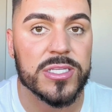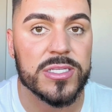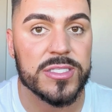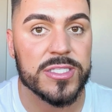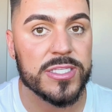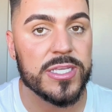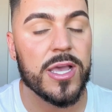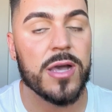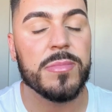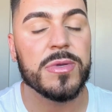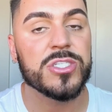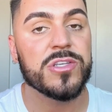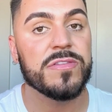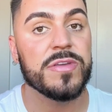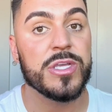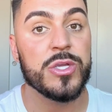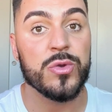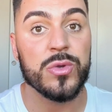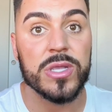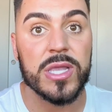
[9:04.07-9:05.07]
and see how much of
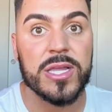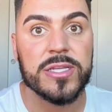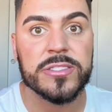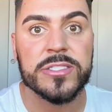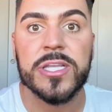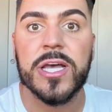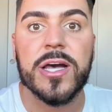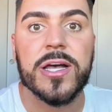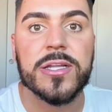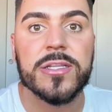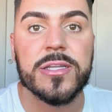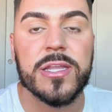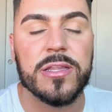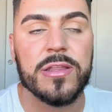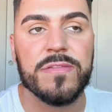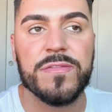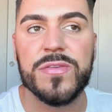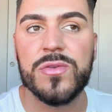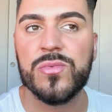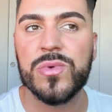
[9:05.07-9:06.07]
it you can get done, and
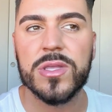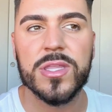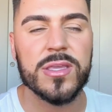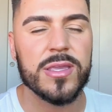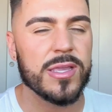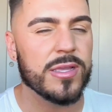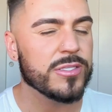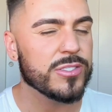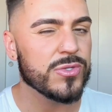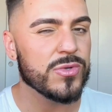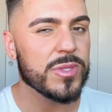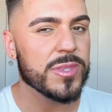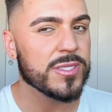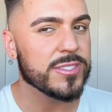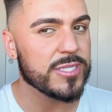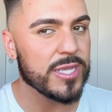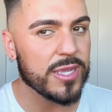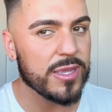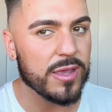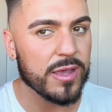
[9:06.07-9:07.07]
if you really can't do it the
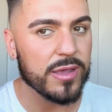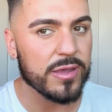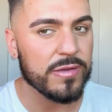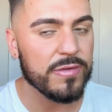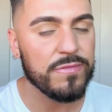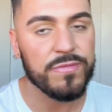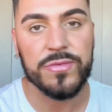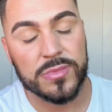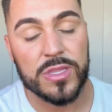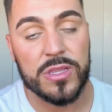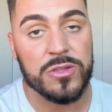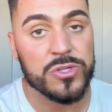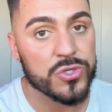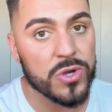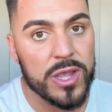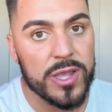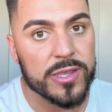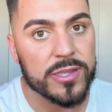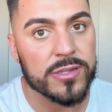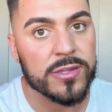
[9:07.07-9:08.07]
day of, you
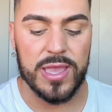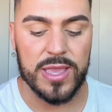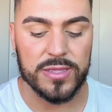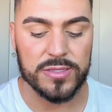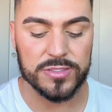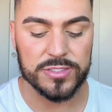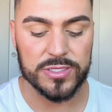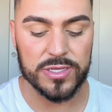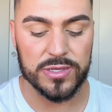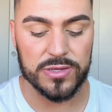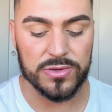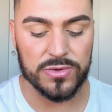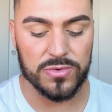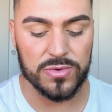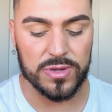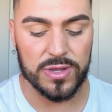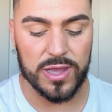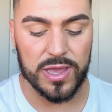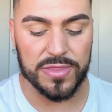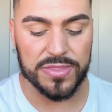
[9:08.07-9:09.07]
tried. And
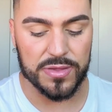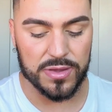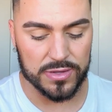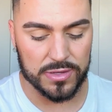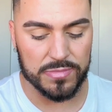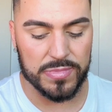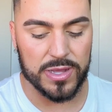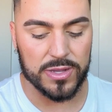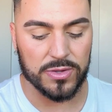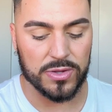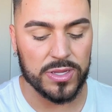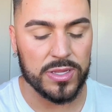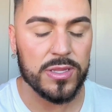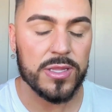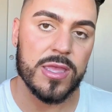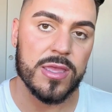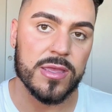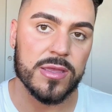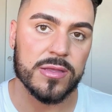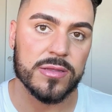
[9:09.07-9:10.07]
so I thought about it,
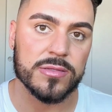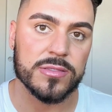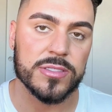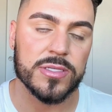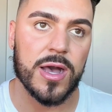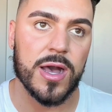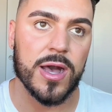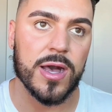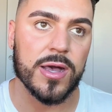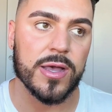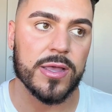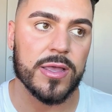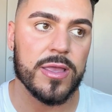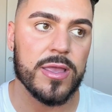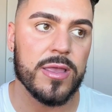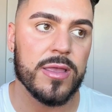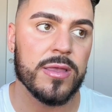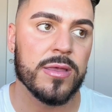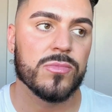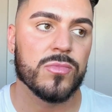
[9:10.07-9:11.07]
and
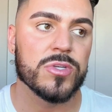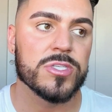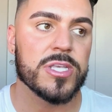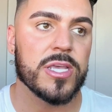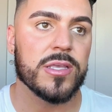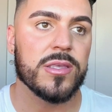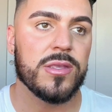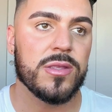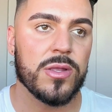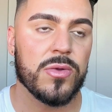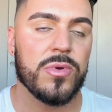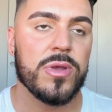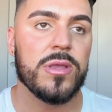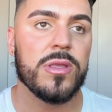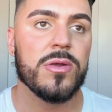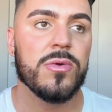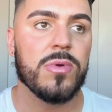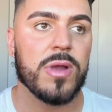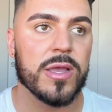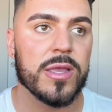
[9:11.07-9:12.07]
I was like, you know what,
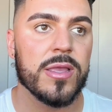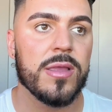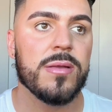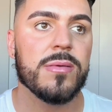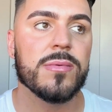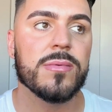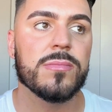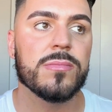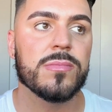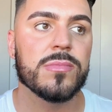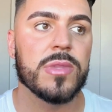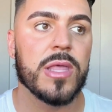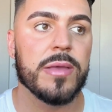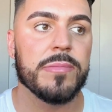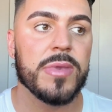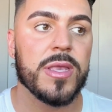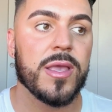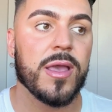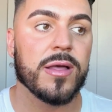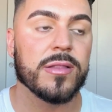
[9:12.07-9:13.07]
you're right. Let
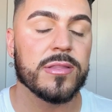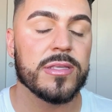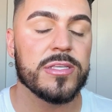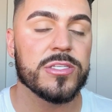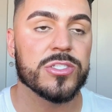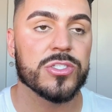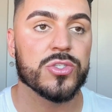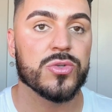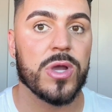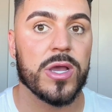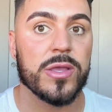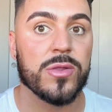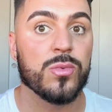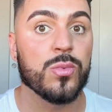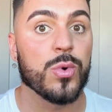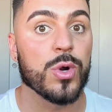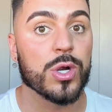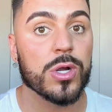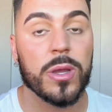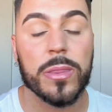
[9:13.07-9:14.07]
me at least try and
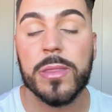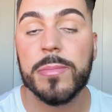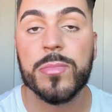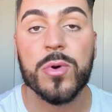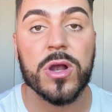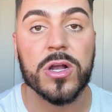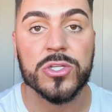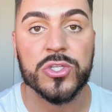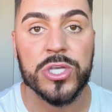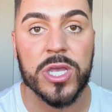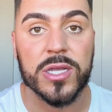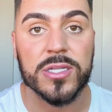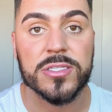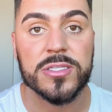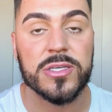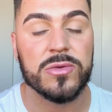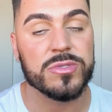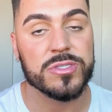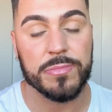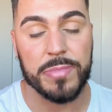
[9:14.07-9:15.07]
work on the
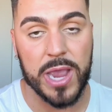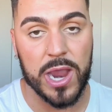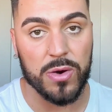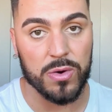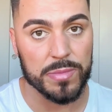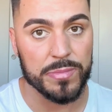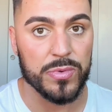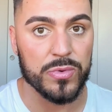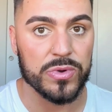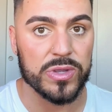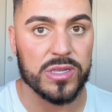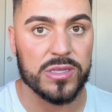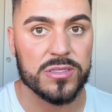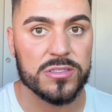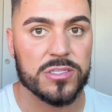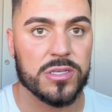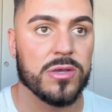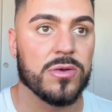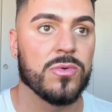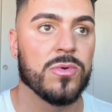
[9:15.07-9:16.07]
project. It was a PowerPoint,
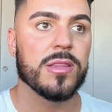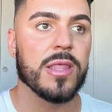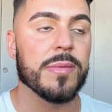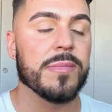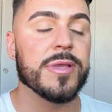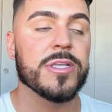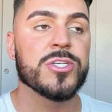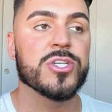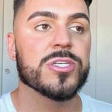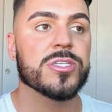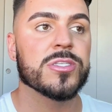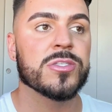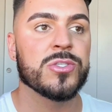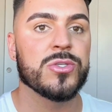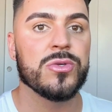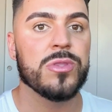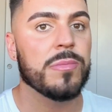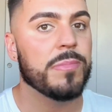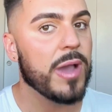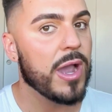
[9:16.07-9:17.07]
so let me just
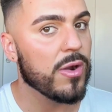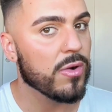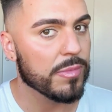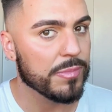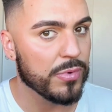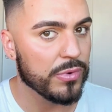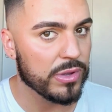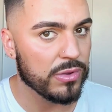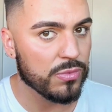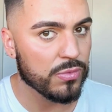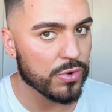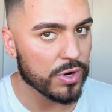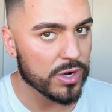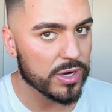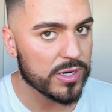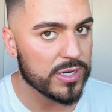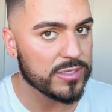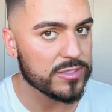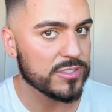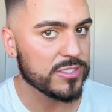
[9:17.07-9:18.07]
do the PowerPoint
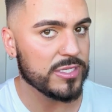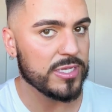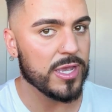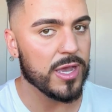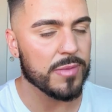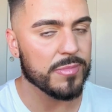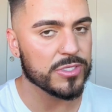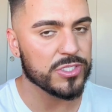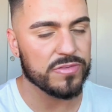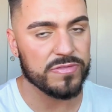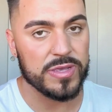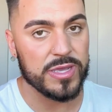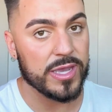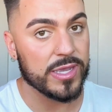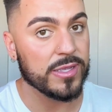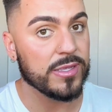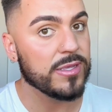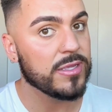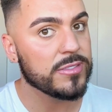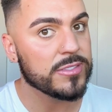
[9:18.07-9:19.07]
work and see how much of it I
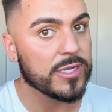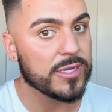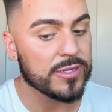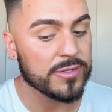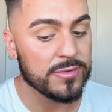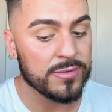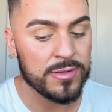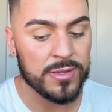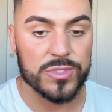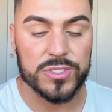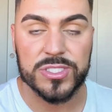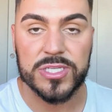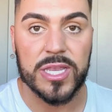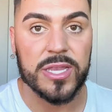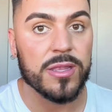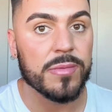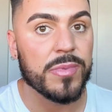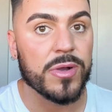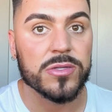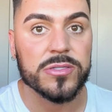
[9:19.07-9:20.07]
can get done.
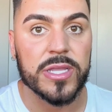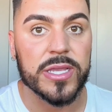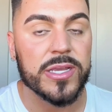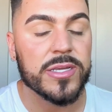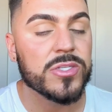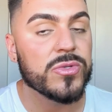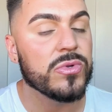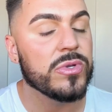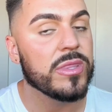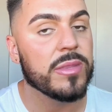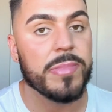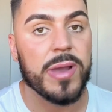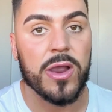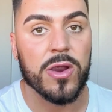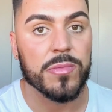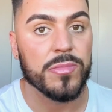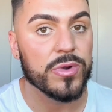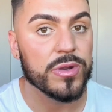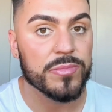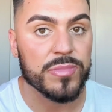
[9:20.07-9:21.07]
Stayed up all night doing the
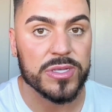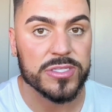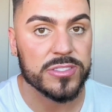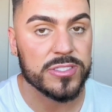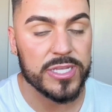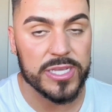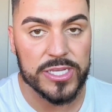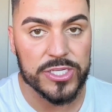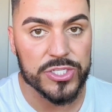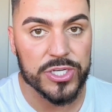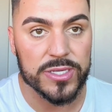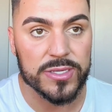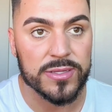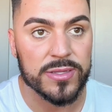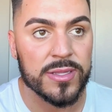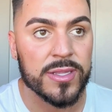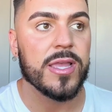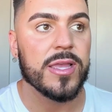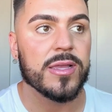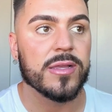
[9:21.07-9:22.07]
PowerPoint
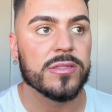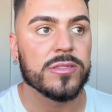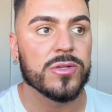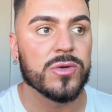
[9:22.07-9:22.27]
presentation, and